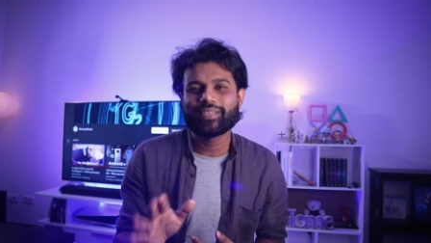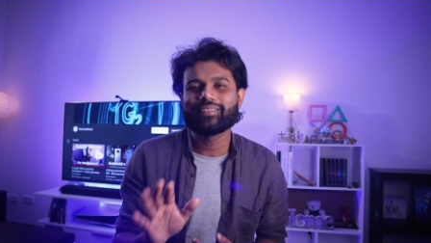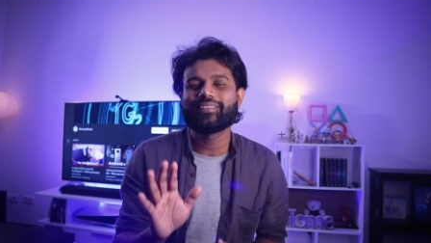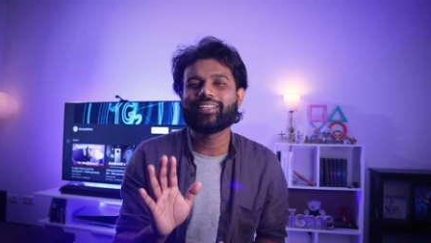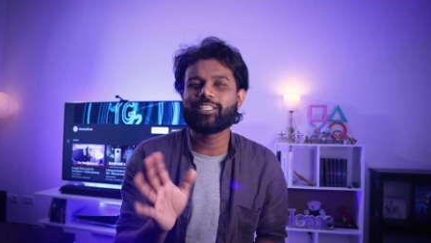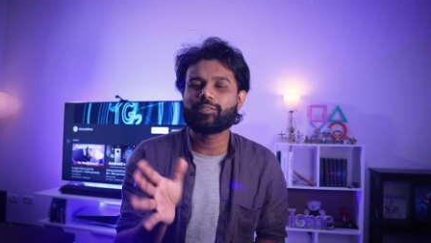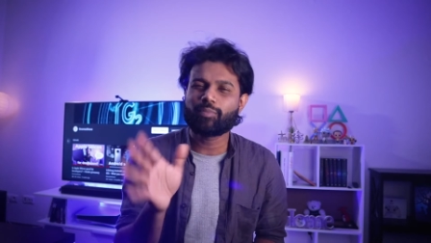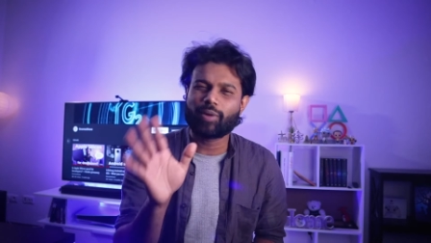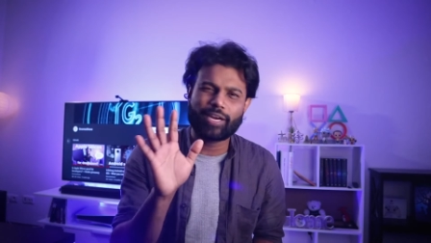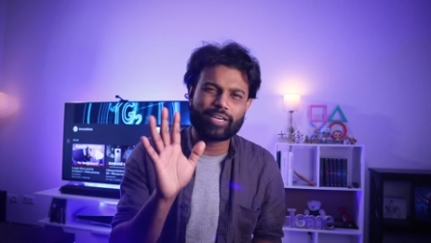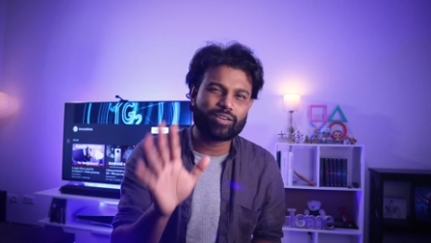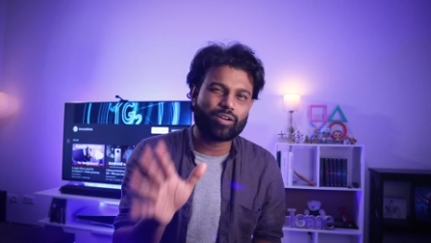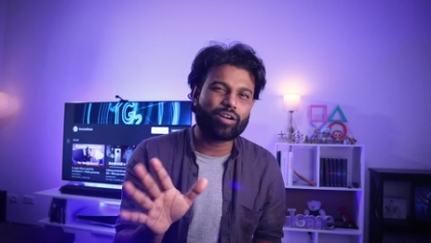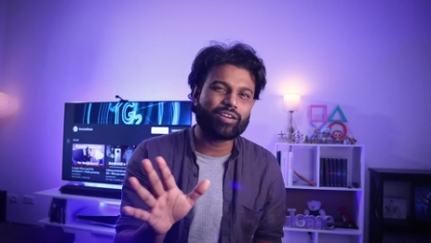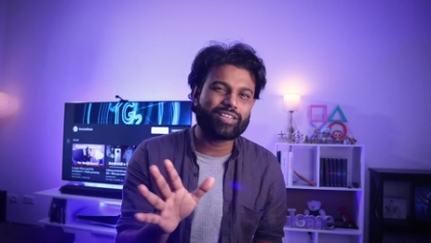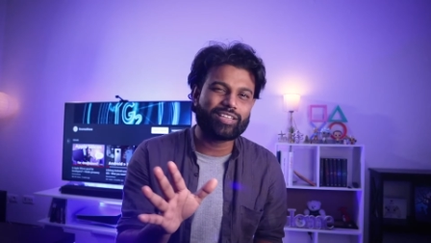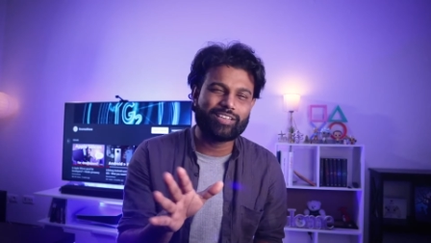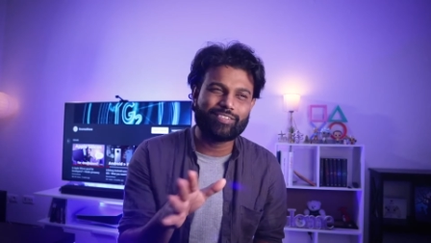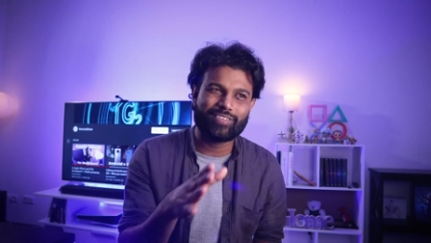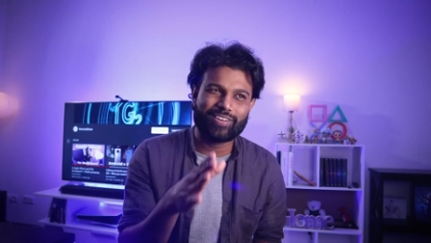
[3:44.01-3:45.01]
this might
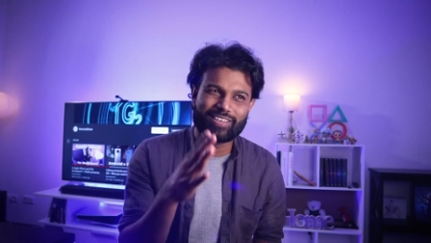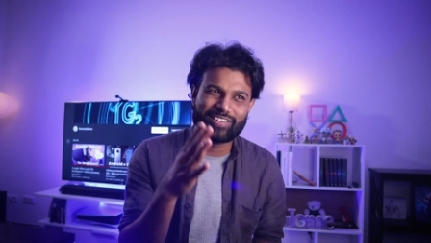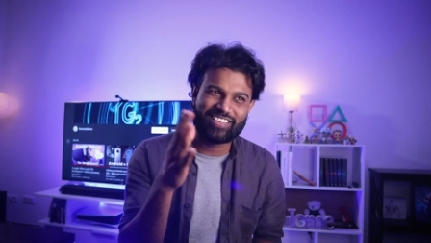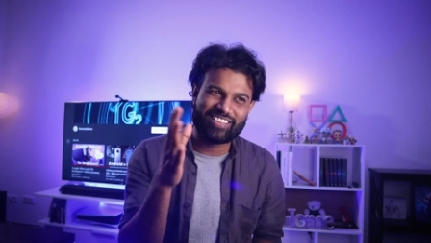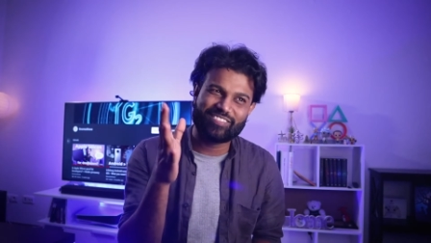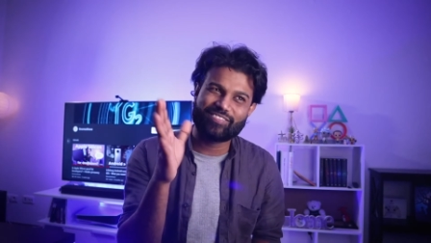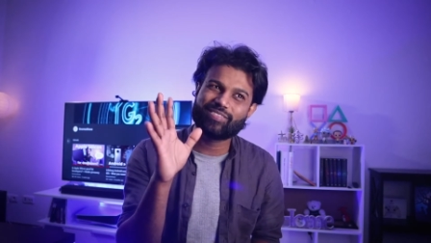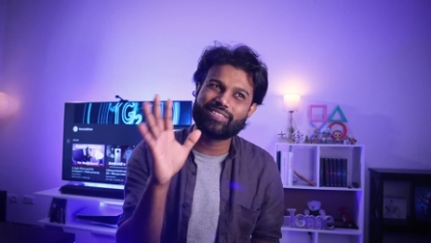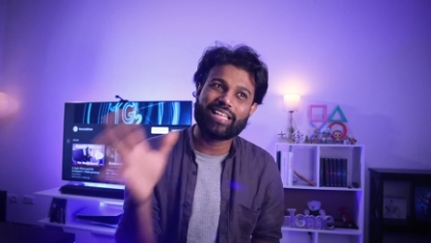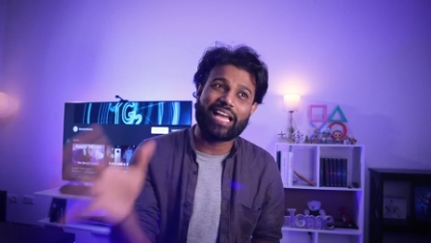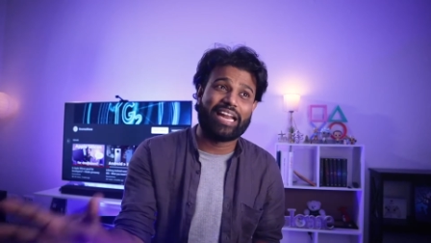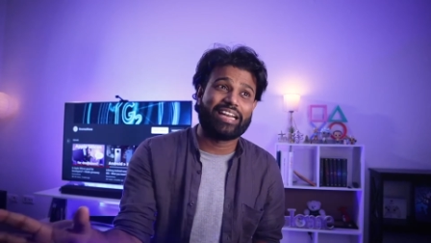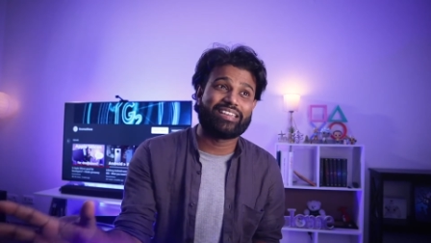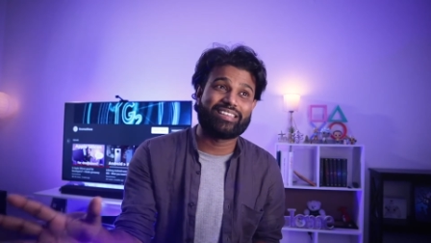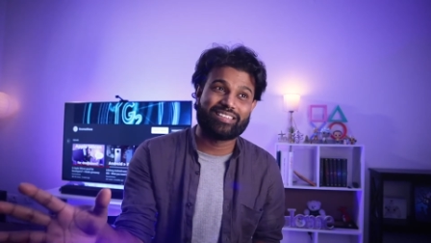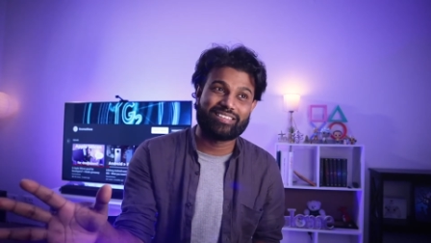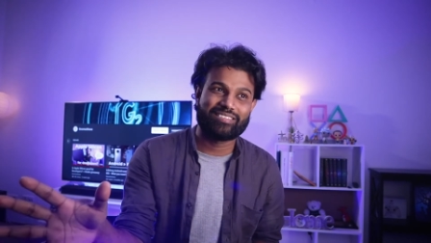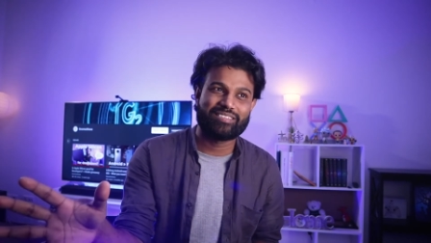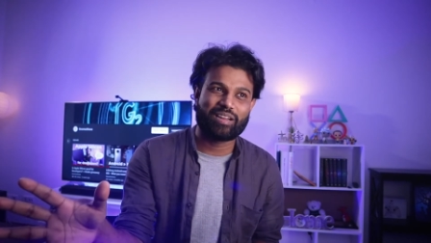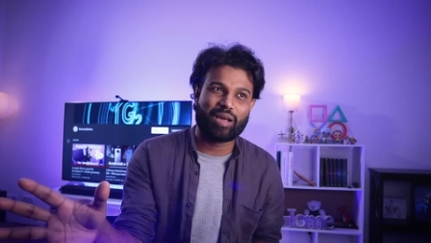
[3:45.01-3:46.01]
not even give
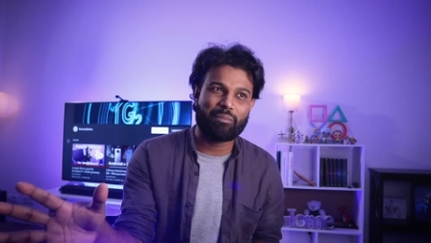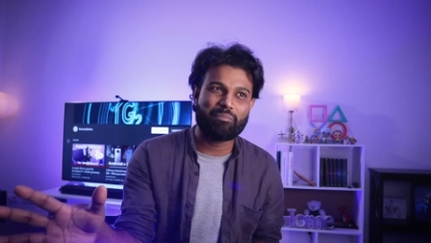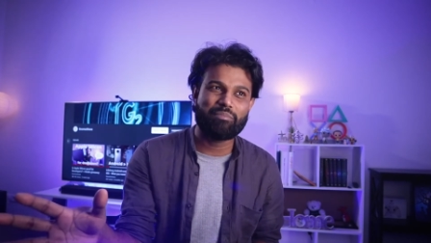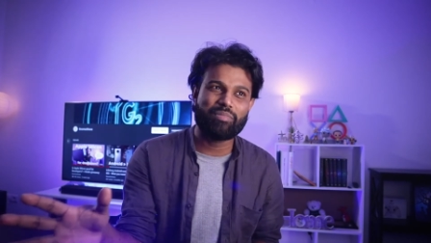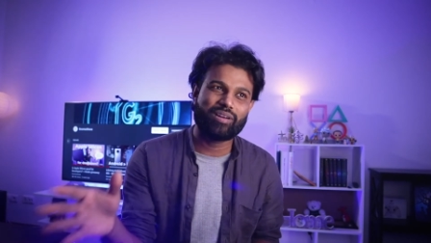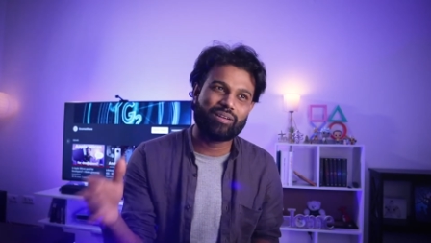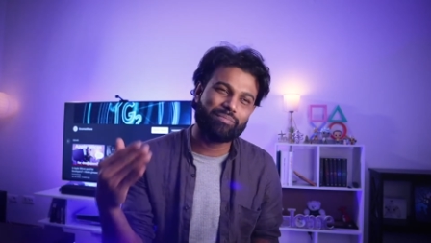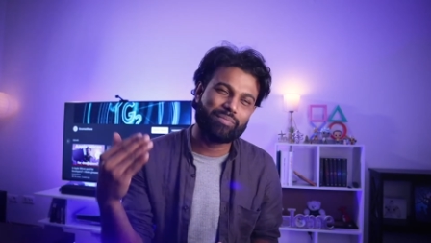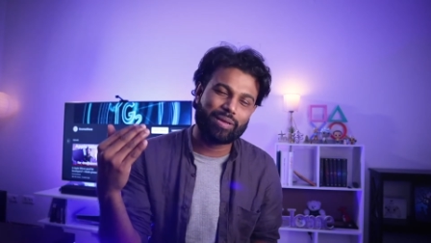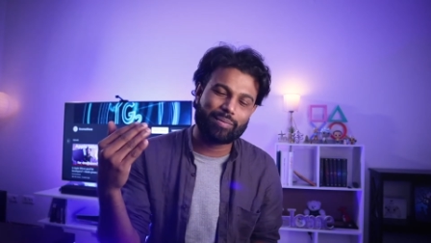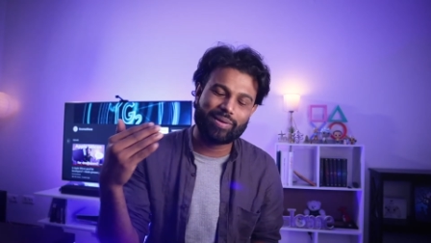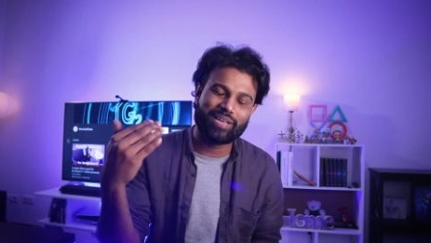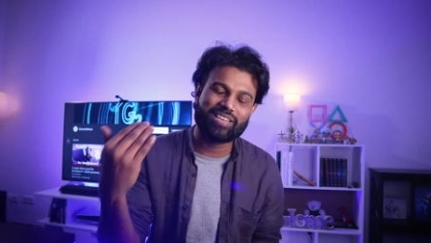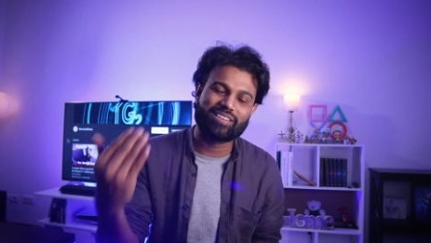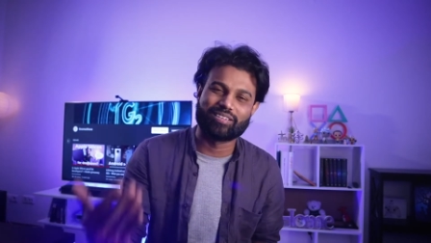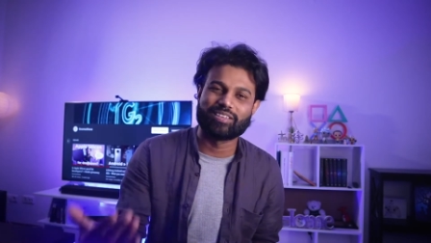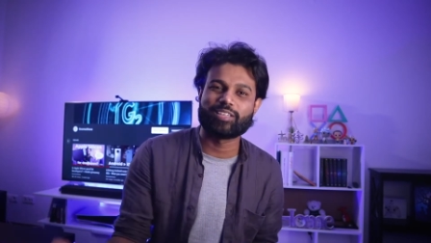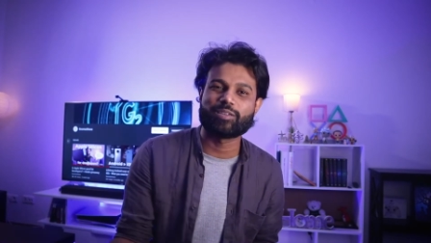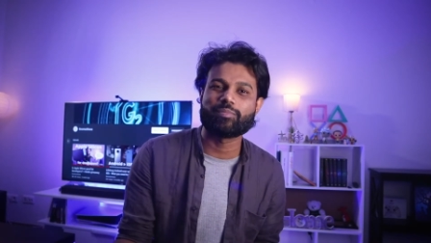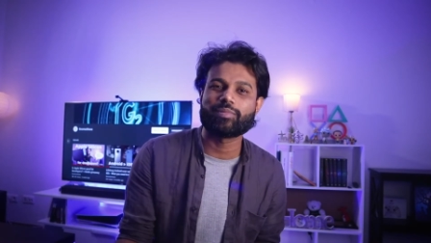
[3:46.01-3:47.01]
that number, maybe
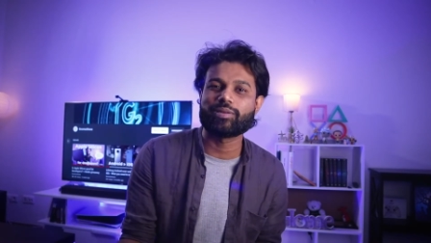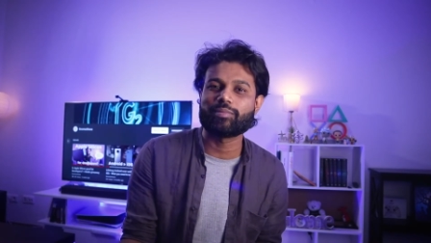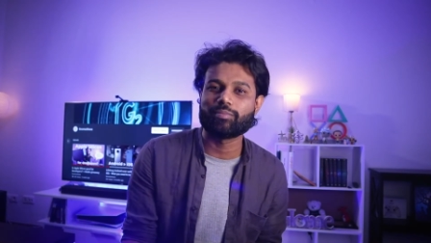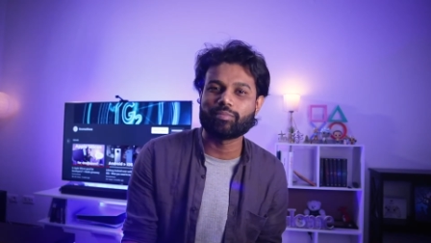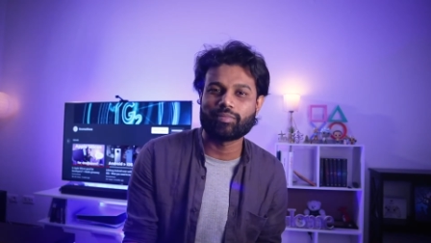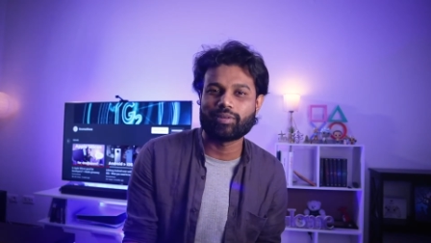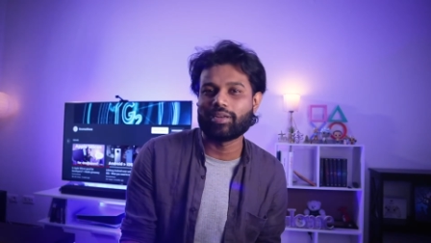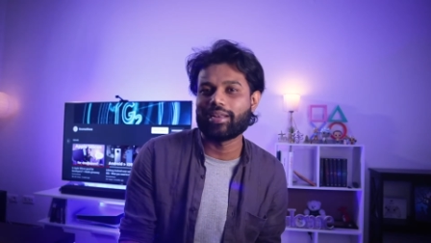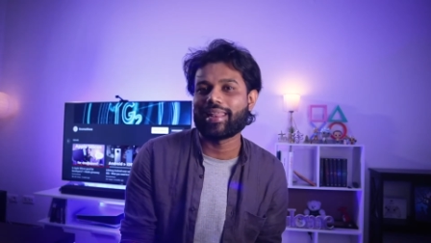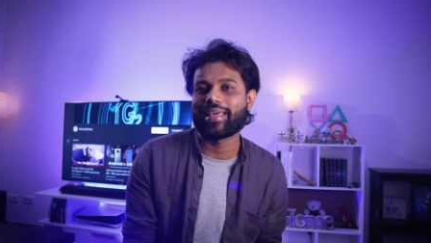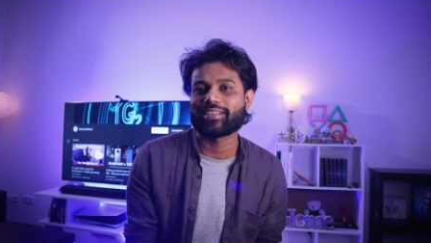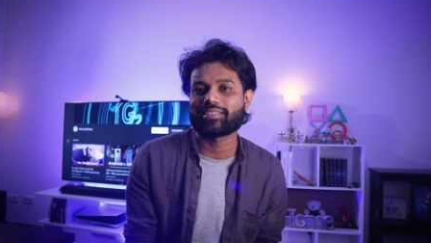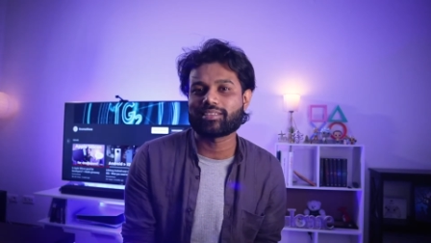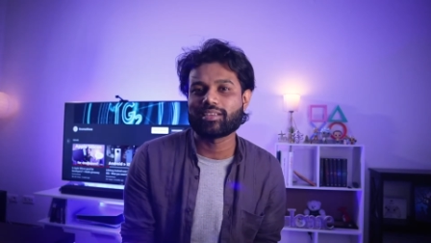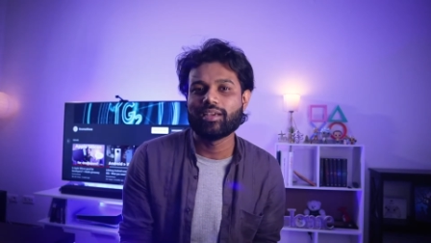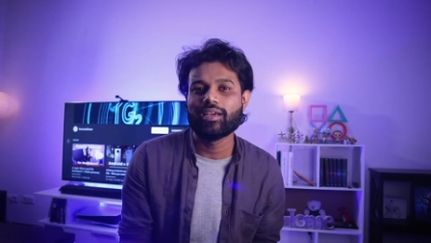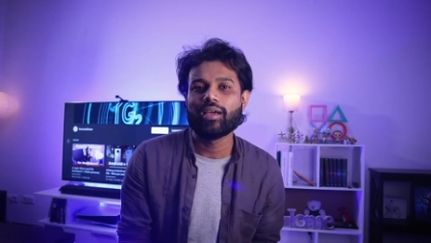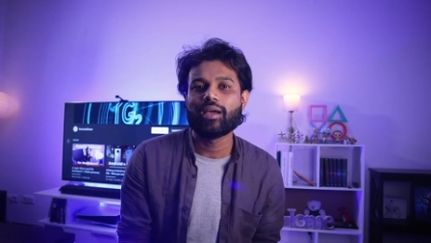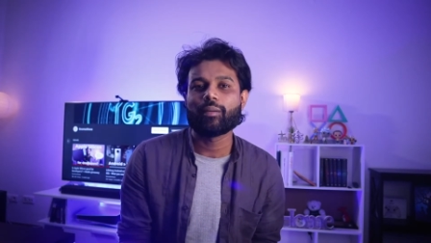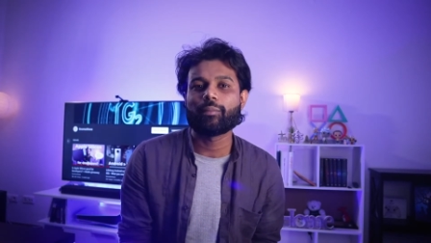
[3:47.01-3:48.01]
it's a little bit less,